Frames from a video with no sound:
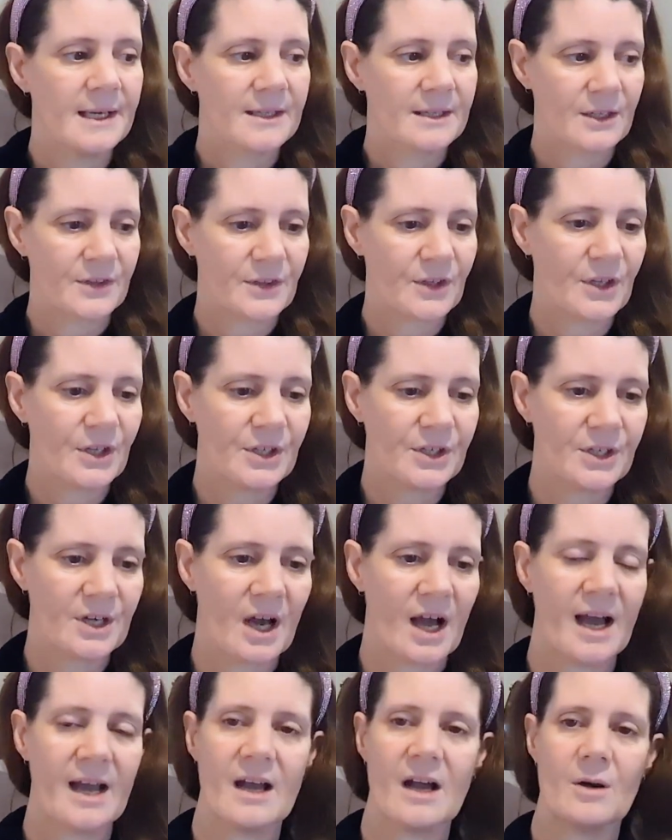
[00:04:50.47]
The 3rd
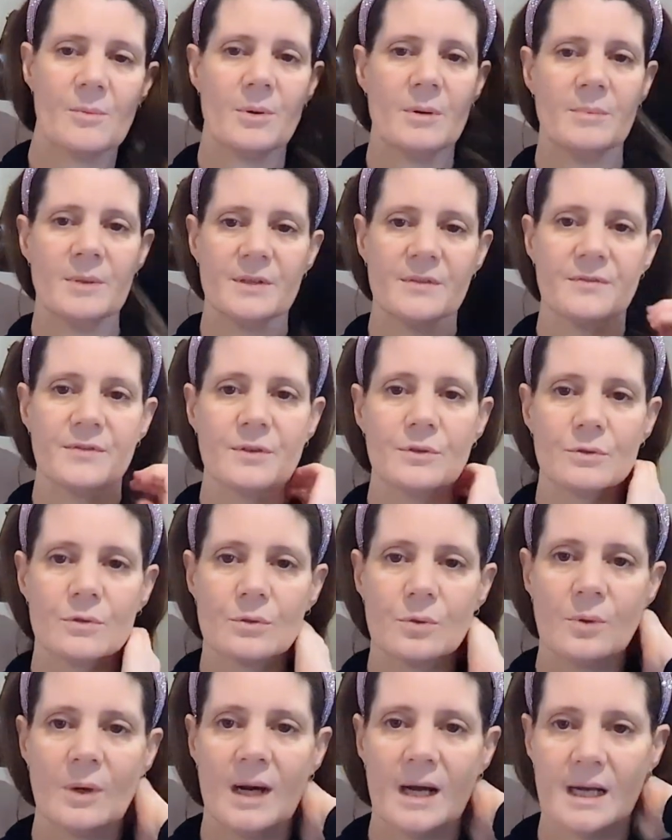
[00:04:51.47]
night, I'll probably feel
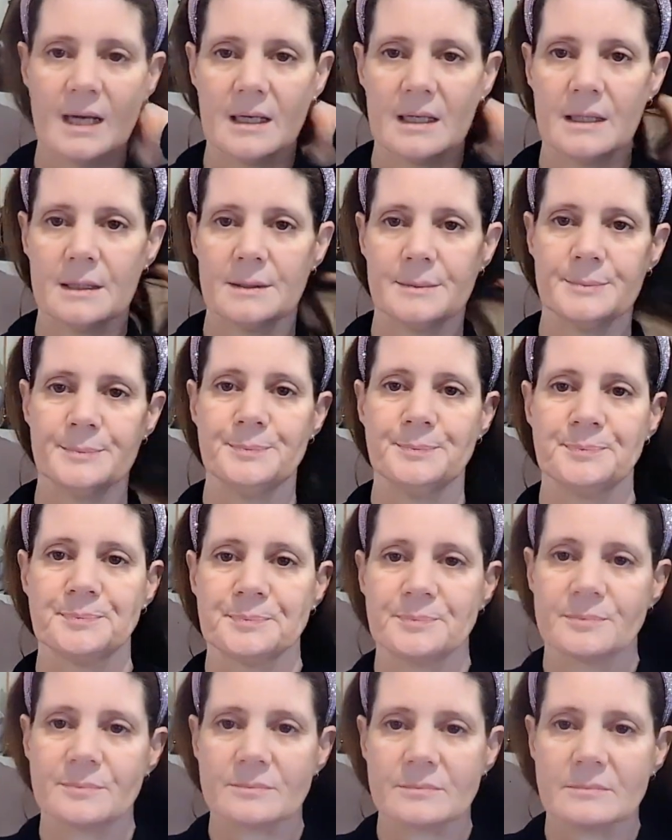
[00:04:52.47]
quite
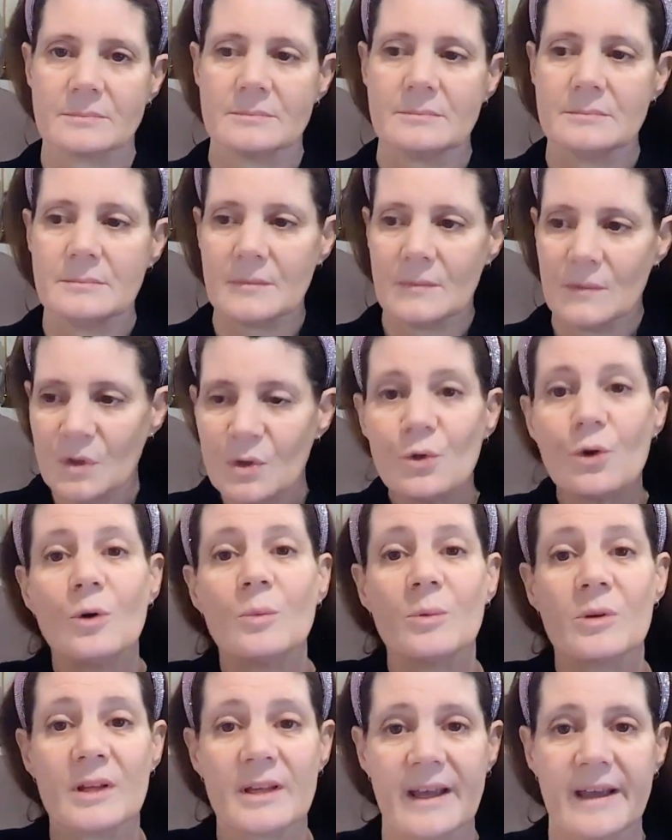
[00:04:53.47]

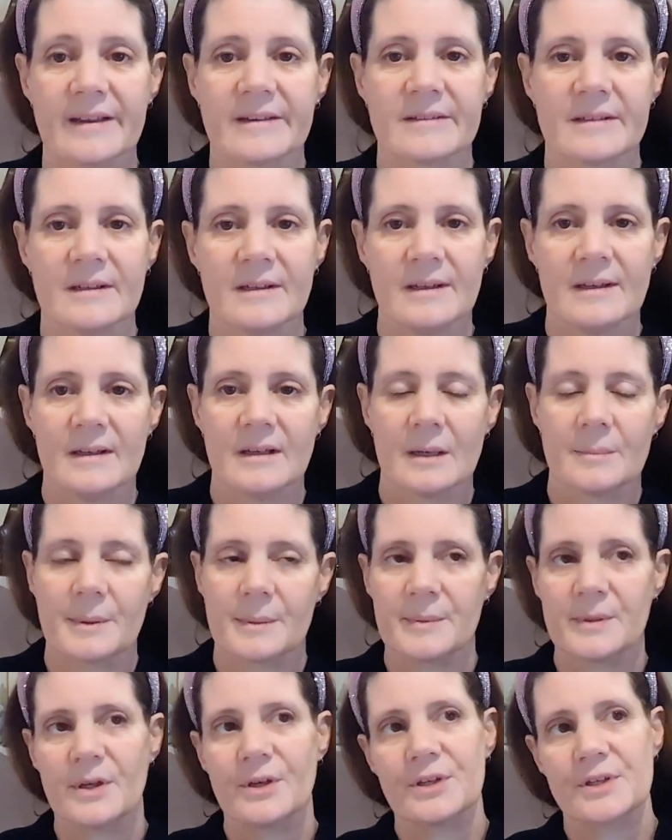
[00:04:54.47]
normal again. I'll
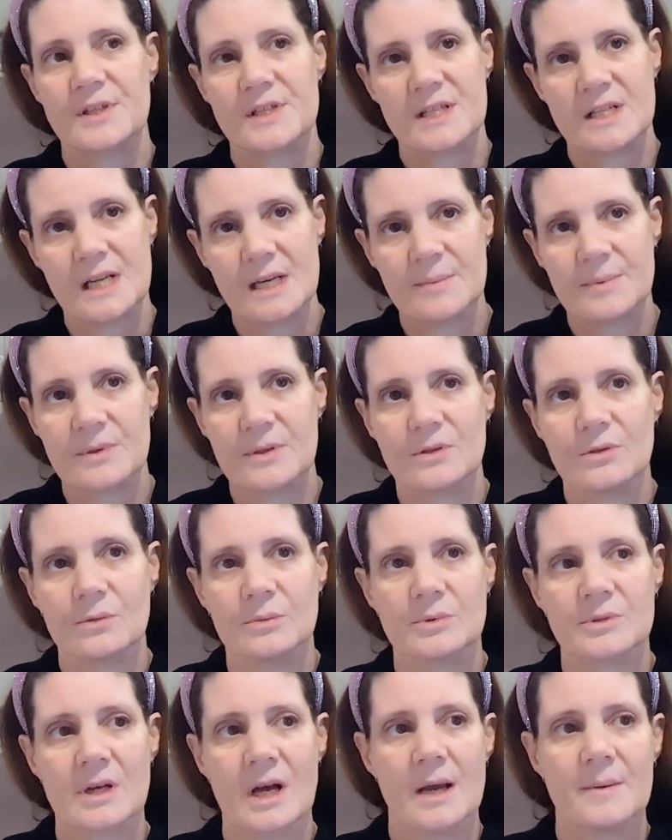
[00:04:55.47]
probably go to sleep at a
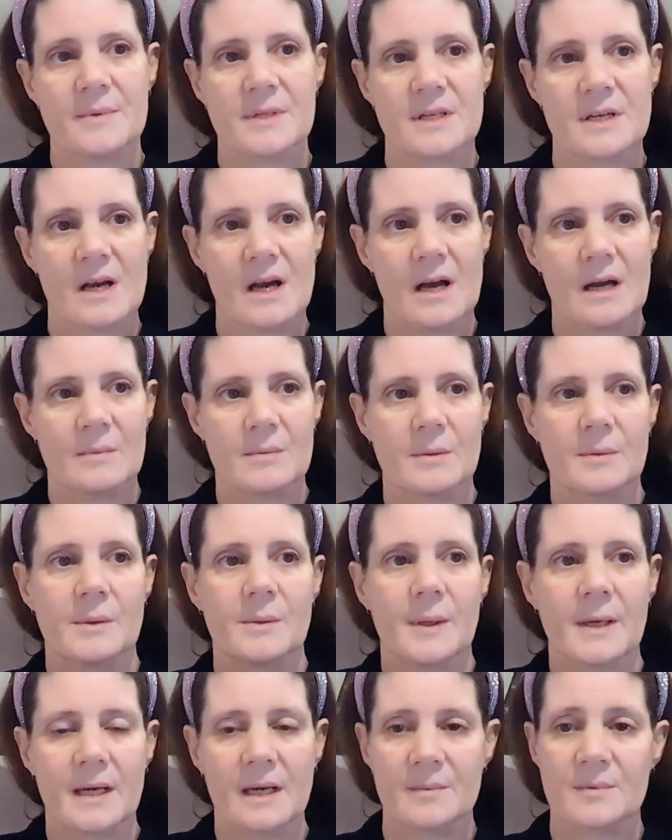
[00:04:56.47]
normal time tonight. I'll probably
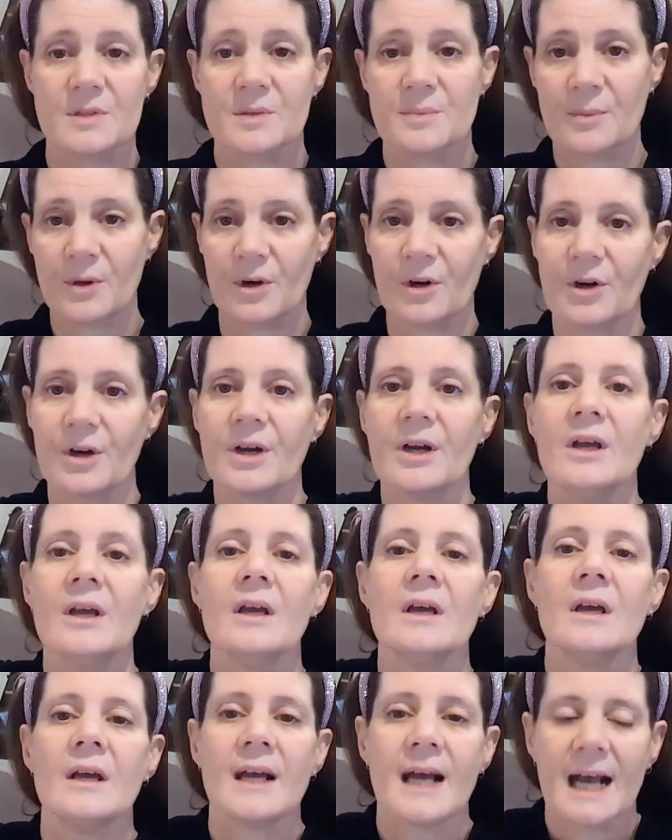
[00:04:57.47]
wake up tomorrow
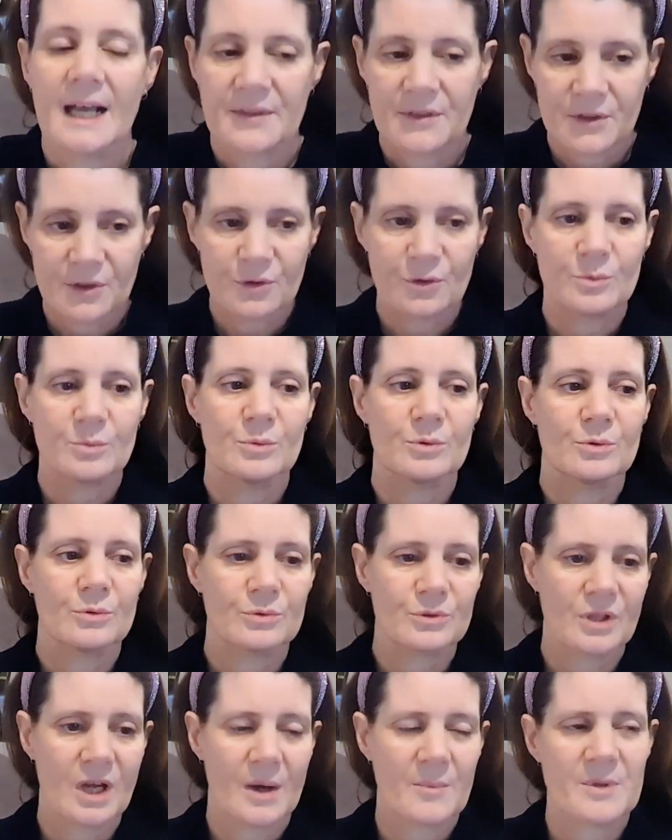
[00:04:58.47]
at the normal
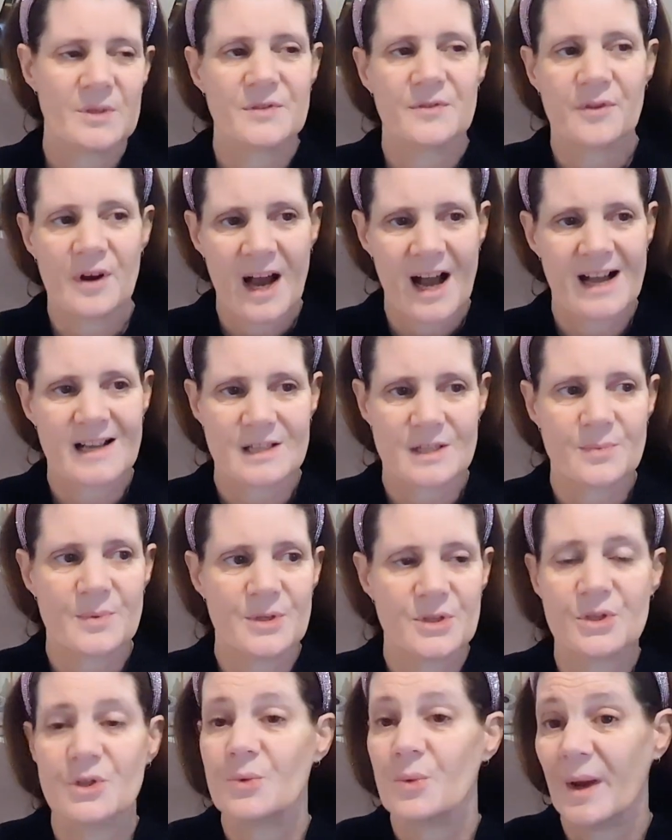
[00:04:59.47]
time, which for us, we
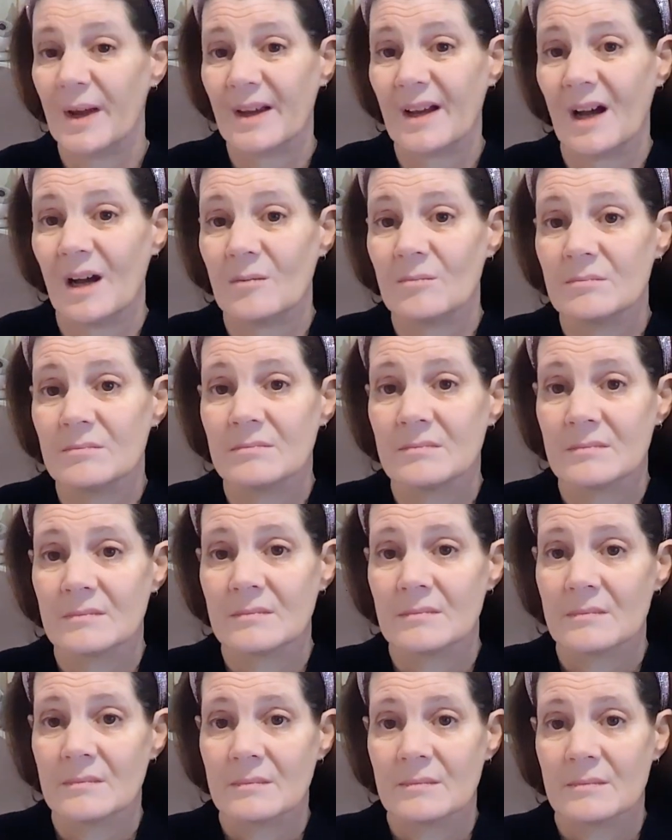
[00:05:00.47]
do wake up,
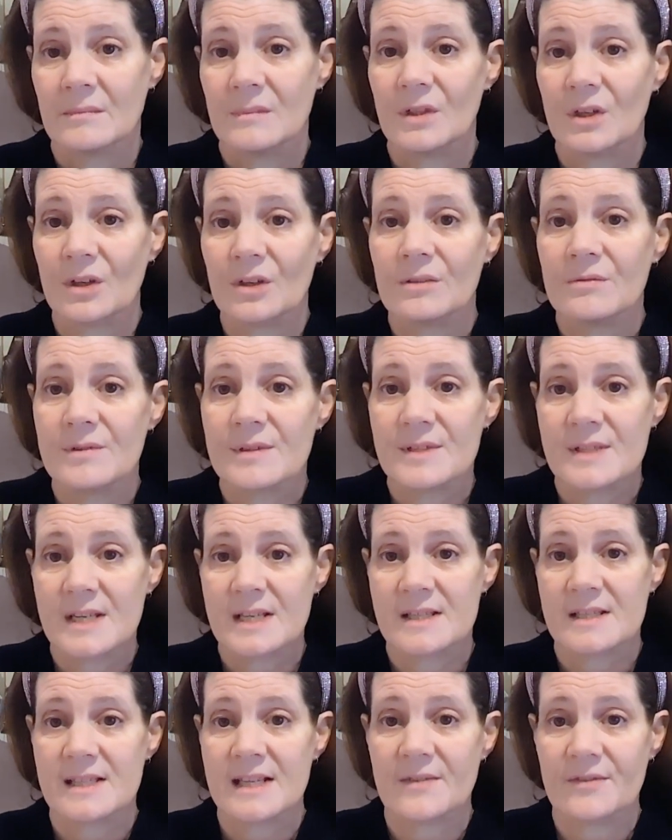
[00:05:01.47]
you know,
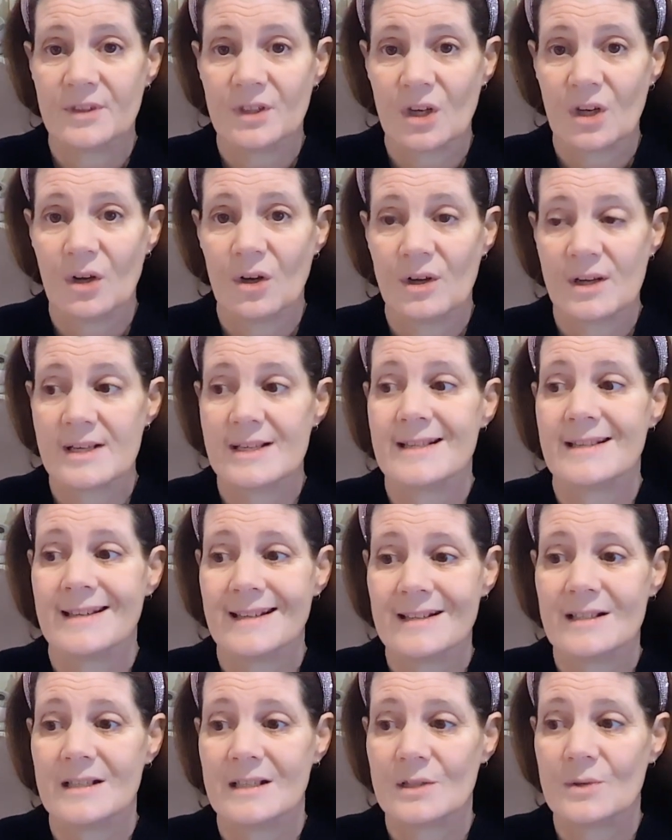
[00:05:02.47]
6, 7 o'clock
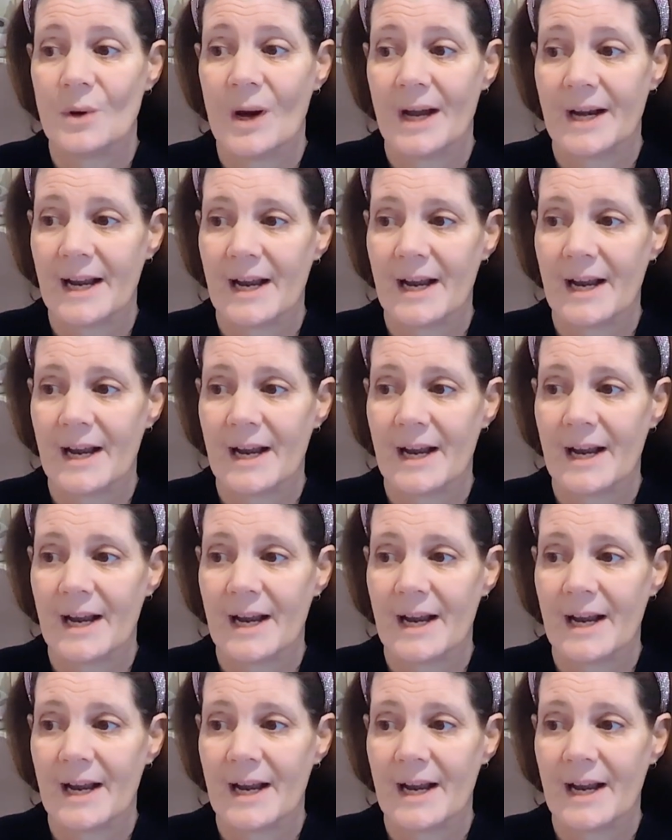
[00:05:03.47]
is quite